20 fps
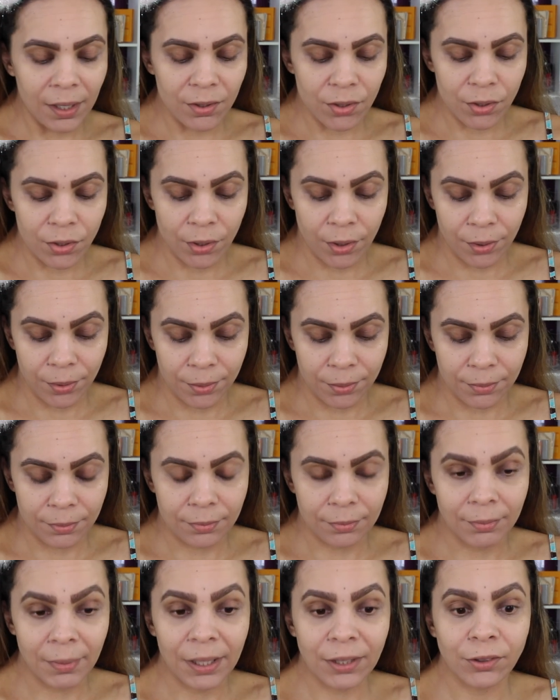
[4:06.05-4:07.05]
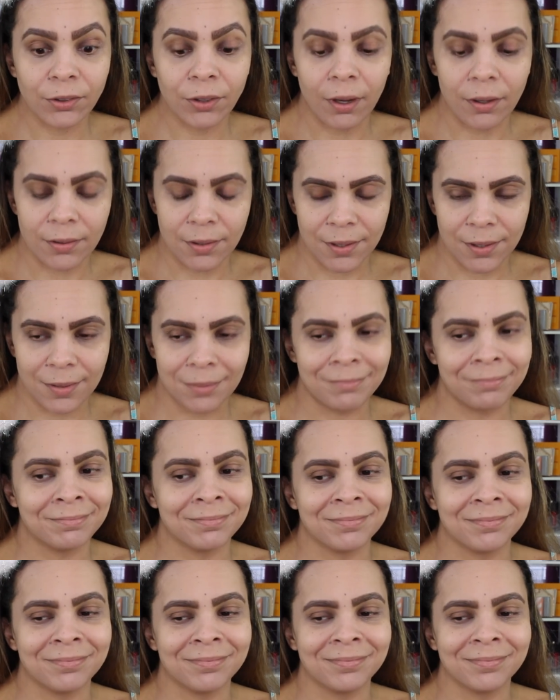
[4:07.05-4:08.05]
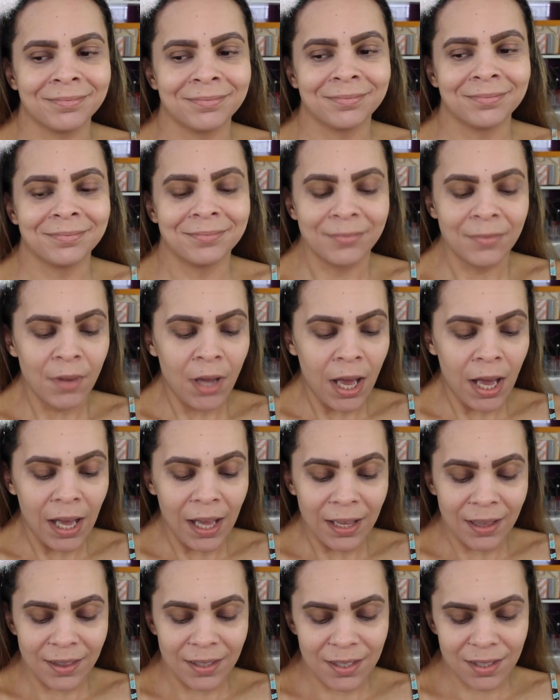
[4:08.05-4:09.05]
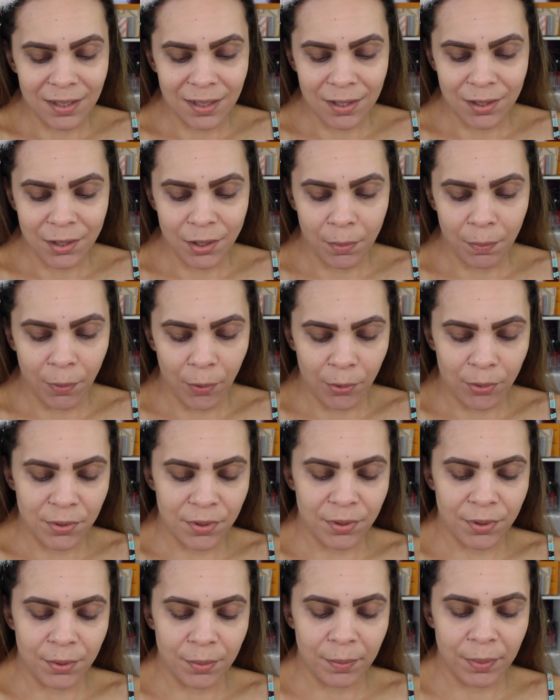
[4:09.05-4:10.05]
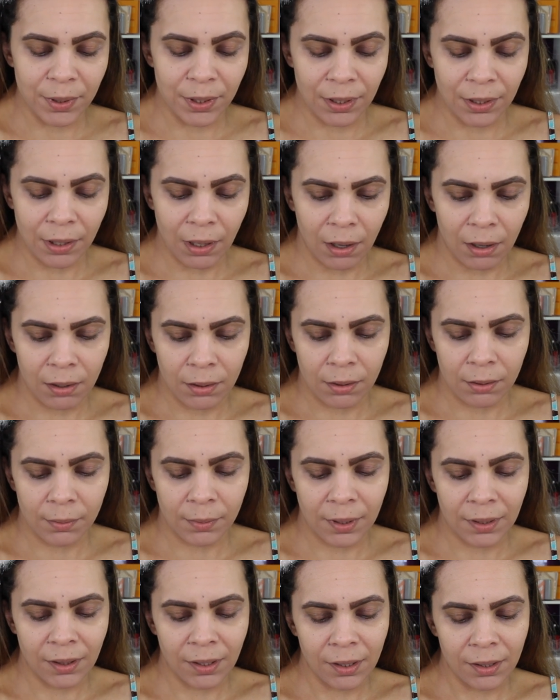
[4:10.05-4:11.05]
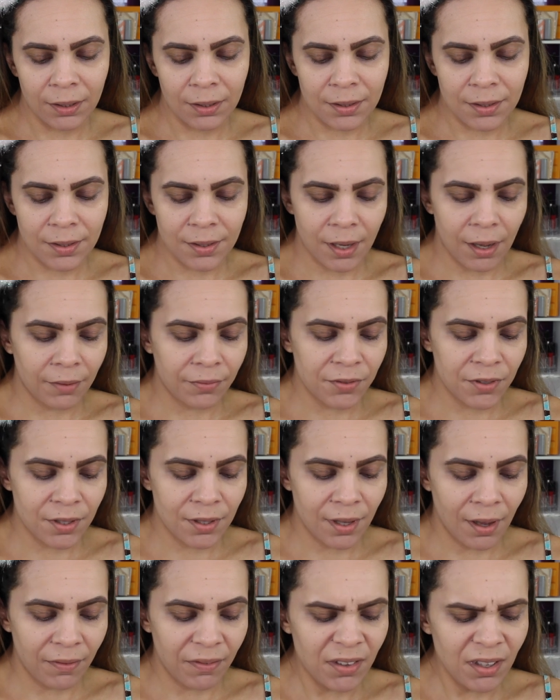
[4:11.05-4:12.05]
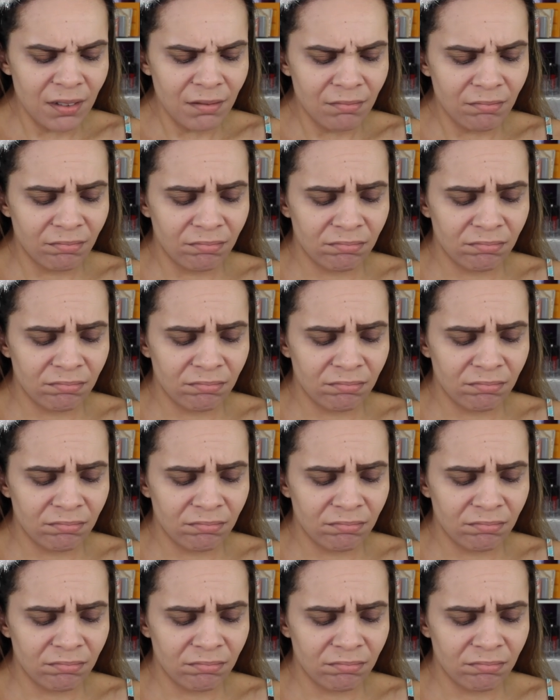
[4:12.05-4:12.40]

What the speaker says: So, my thoughts. This is supposed to be, I think it's F7